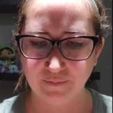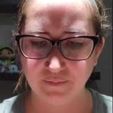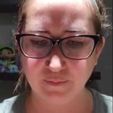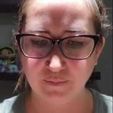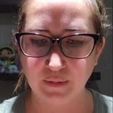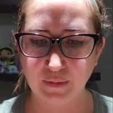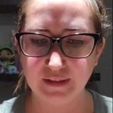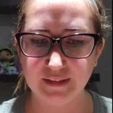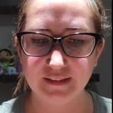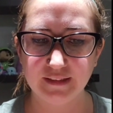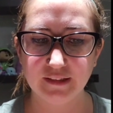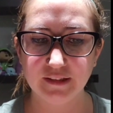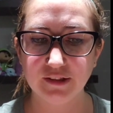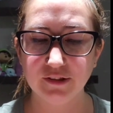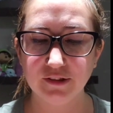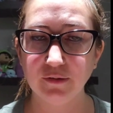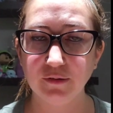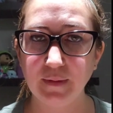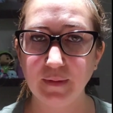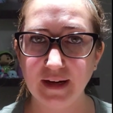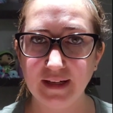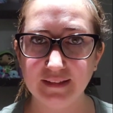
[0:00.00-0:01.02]
My sister
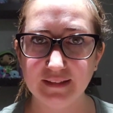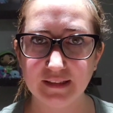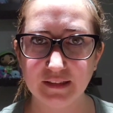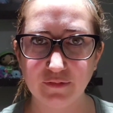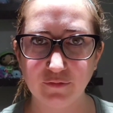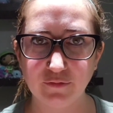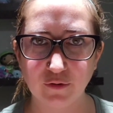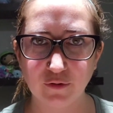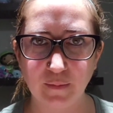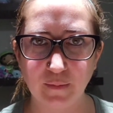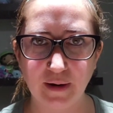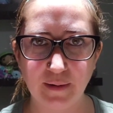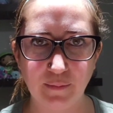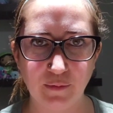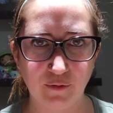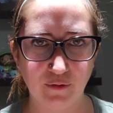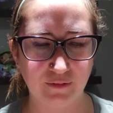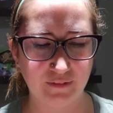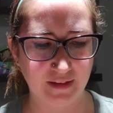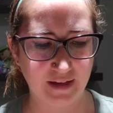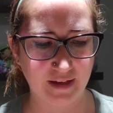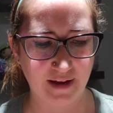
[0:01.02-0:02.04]
made this for my
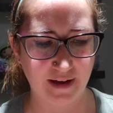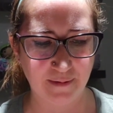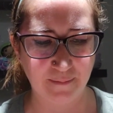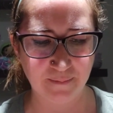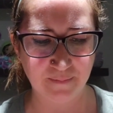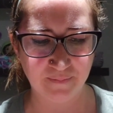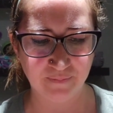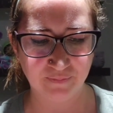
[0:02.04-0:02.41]
birthday.